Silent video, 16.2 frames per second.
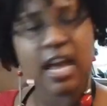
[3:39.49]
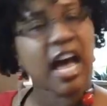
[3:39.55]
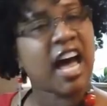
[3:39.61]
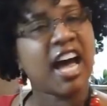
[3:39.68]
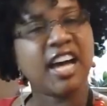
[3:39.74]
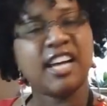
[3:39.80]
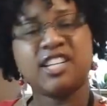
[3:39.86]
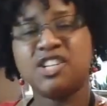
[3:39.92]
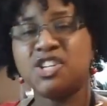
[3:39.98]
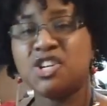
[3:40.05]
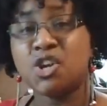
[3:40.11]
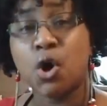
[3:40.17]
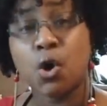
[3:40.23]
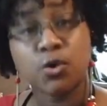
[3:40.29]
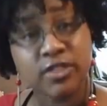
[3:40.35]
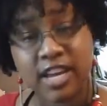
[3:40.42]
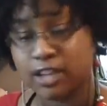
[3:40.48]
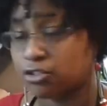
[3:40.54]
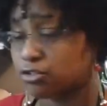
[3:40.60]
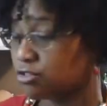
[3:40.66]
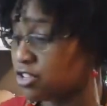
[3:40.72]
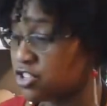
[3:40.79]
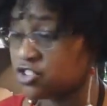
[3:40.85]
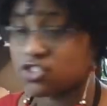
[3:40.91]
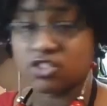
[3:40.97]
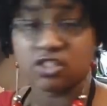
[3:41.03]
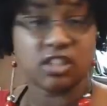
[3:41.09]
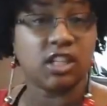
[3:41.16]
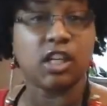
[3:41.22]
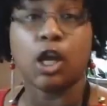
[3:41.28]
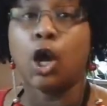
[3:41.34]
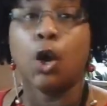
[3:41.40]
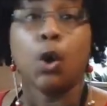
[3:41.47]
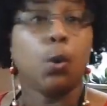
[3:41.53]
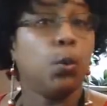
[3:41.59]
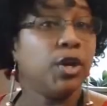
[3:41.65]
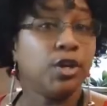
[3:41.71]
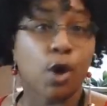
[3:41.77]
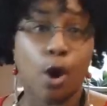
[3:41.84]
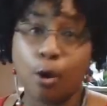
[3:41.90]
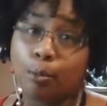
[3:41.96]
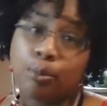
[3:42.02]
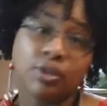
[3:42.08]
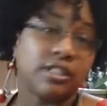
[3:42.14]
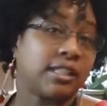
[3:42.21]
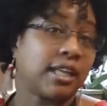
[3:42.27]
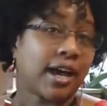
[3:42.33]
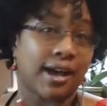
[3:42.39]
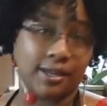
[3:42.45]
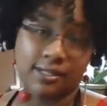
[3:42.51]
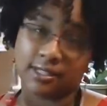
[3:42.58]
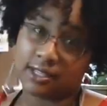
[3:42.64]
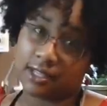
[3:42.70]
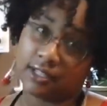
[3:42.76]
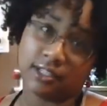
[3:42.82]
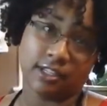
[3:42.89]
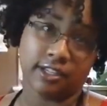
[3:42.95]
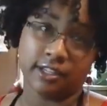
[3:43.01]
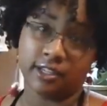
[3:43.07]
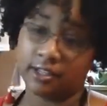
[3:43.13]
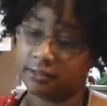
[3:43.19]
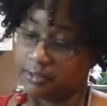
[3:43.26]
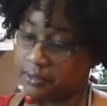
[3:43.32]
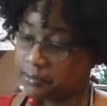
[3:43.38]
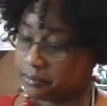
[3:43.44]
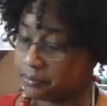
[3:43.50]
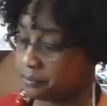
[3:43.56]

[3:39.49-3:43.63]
I know that traditionally we don't put the oxtail in the oven.